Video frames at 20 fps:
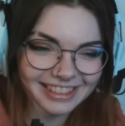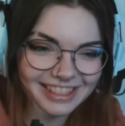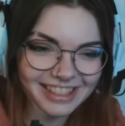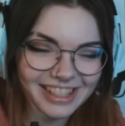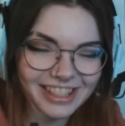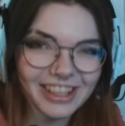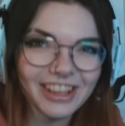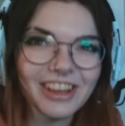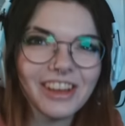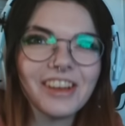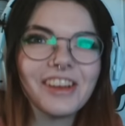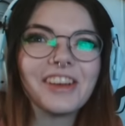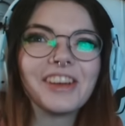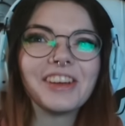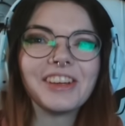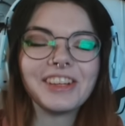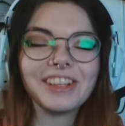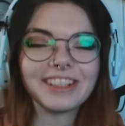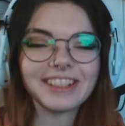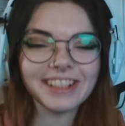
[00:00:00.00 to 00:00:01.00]

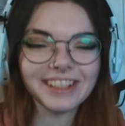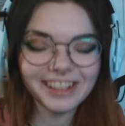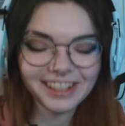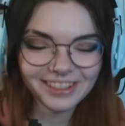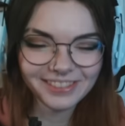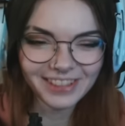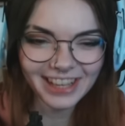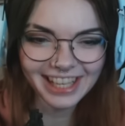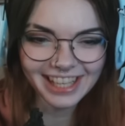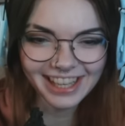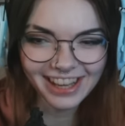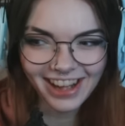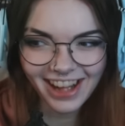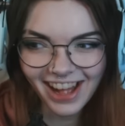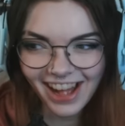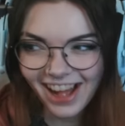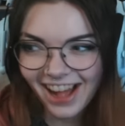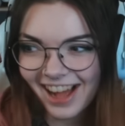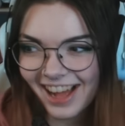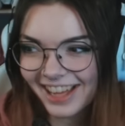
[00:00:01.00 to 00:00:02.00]
Dude, oh my
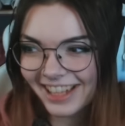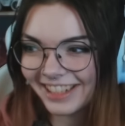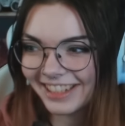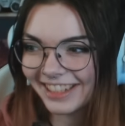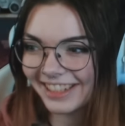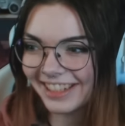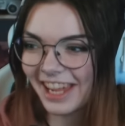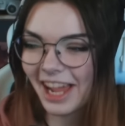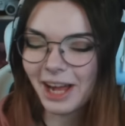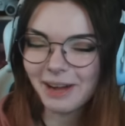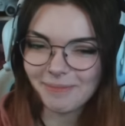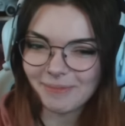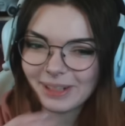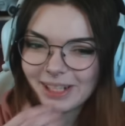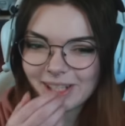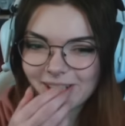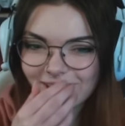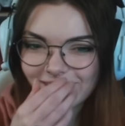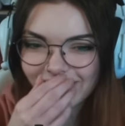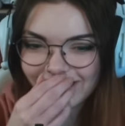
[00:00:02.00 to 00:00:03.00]
God. Yeah, I'm
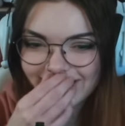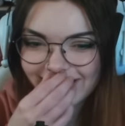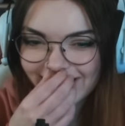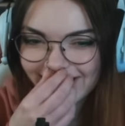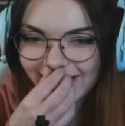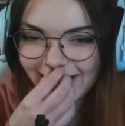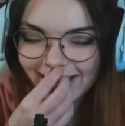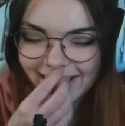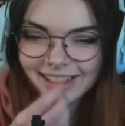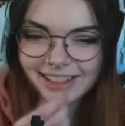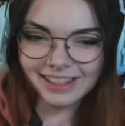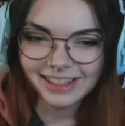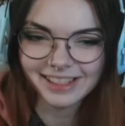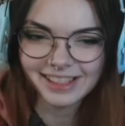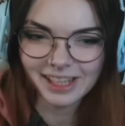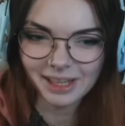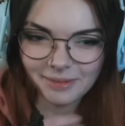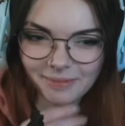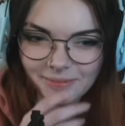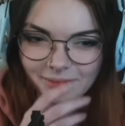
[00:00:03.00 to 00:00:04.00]
pretty sure that's exactly the
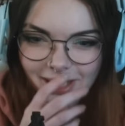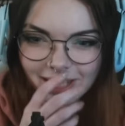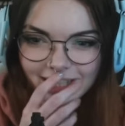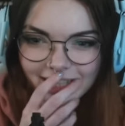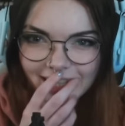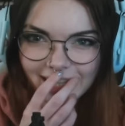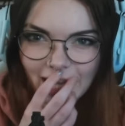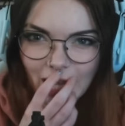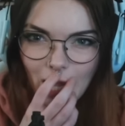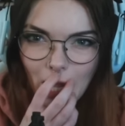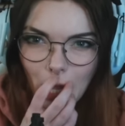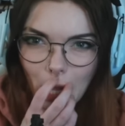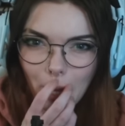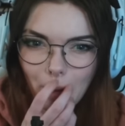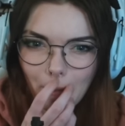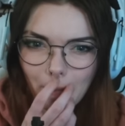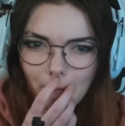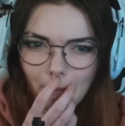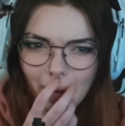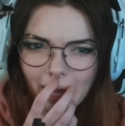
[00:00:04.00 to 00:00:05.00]
same.
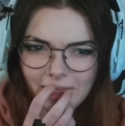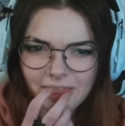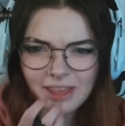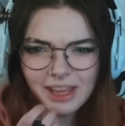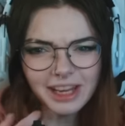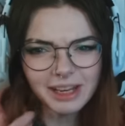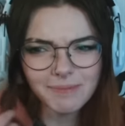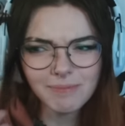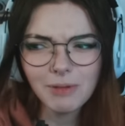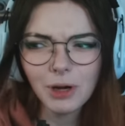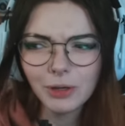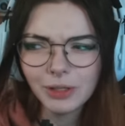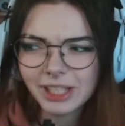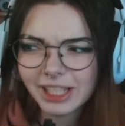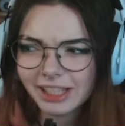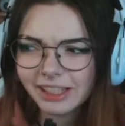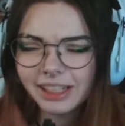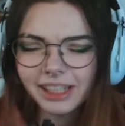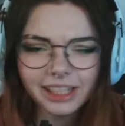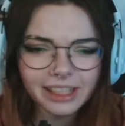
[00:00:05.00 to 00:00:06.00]
I think
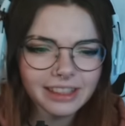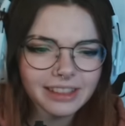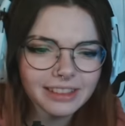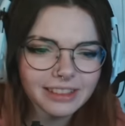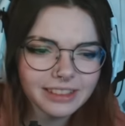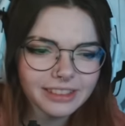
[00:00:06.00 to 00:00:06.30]
mostly.